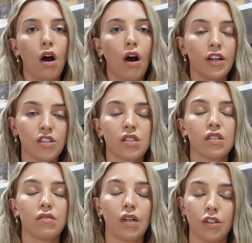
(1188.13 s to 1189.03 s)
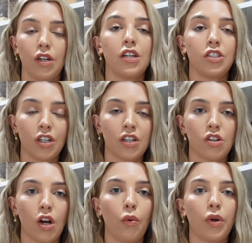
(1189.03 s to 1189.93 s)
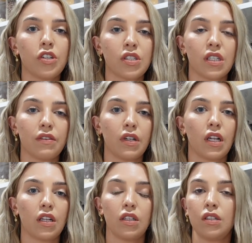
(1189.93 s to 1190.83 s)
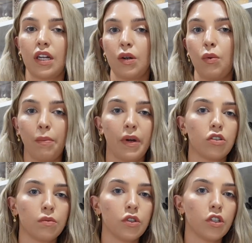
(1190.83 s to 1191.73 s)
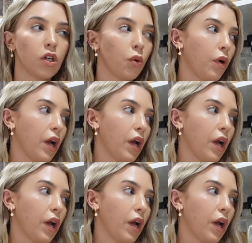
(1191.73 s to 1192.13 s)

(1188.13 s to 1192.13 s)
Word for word: I used to, as you guys know, we used to live in a one-bedroom unit.